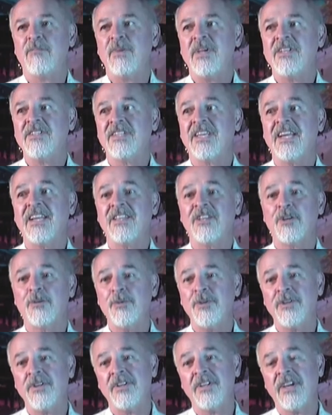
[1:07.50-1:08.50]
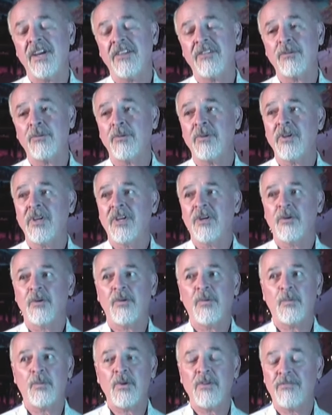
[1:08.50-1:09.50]
means getting the community together.
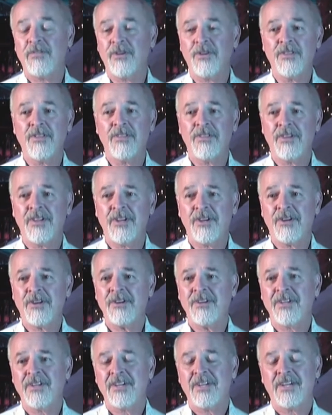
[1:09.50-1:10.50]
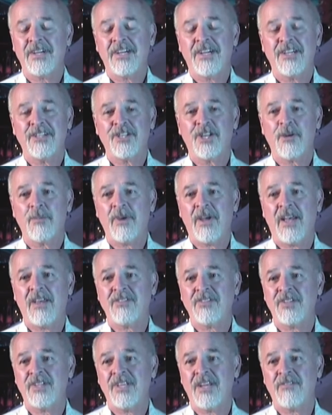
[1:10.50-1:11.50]
We fill the theater uh, to
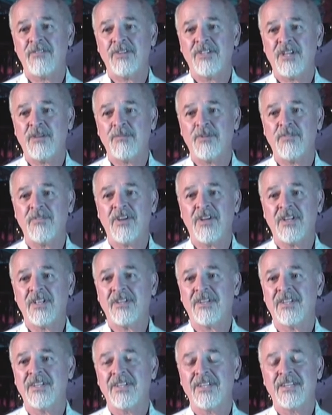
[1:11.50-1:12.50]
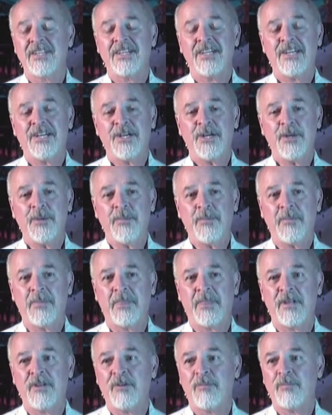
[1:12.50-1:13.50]
capacity every time we've done it. Um,
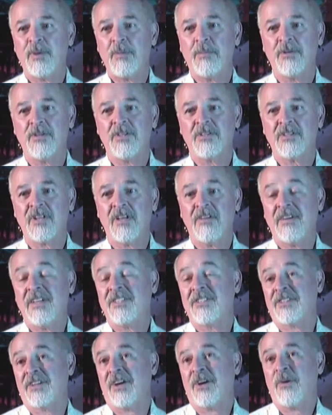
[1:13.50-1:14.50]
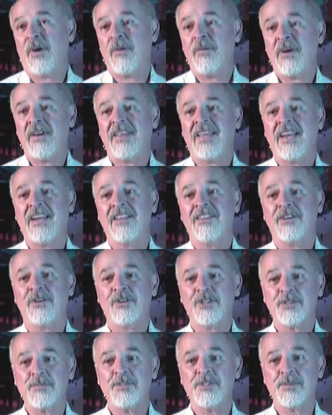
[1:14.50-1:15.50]
uh, people just like it's a great way to get in the
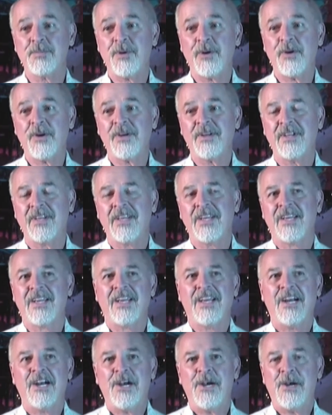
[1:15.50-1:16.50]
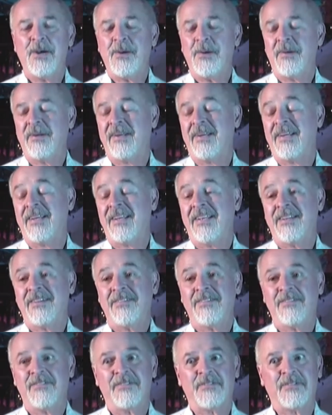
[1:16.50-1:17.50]
Christmas spirit, uh,
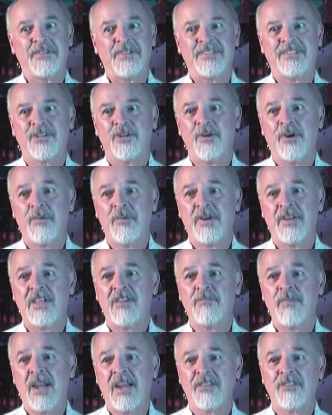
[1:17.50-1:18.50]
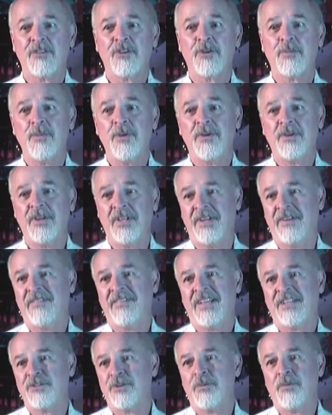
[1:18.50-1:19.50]
and it's a great way to give back to the community, and
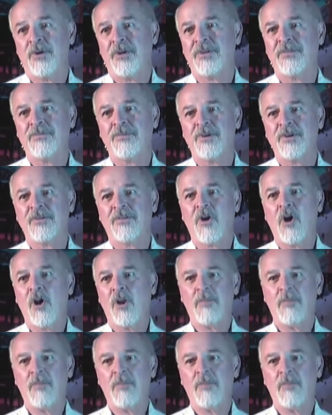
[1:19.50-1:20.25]
that's what we're, we're all